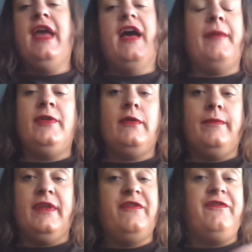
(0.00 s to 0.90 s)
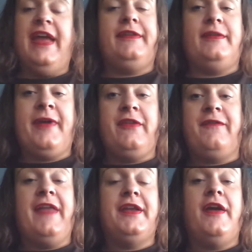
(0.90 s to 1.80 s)
I'm not offended by the
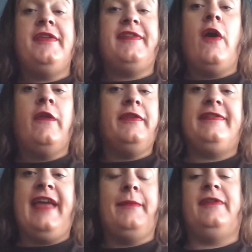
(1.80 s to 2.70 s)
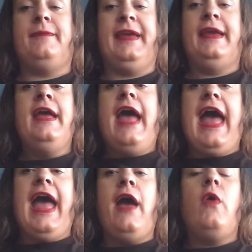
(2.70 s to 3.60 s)
fact that others aren't the same as me.
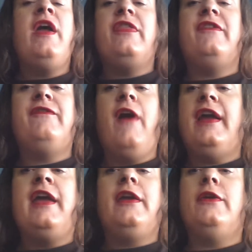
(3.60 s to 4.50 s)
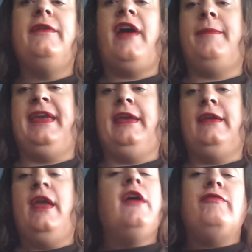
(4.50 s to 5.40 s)
How the fuck could I be?
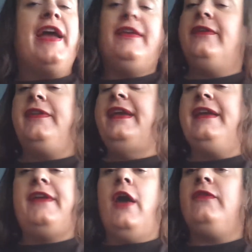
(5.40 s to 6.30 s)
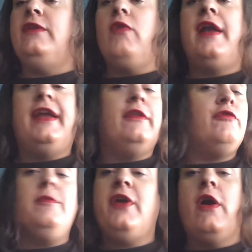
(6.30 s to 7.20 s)
Regularly, the only one in the
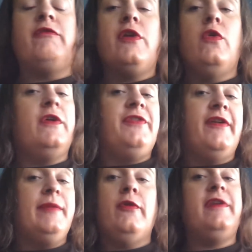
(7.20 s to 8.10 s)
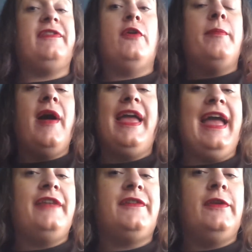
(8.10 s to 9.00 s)
room, can't recall if Toni Morrison or Maya
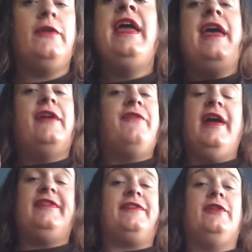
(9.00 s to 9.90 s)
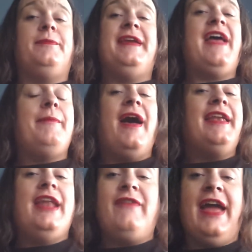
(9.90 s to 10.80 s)
Angelou advises not to be that, but I
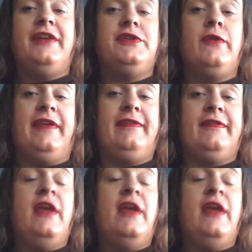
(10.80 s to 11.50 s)
never had a choice.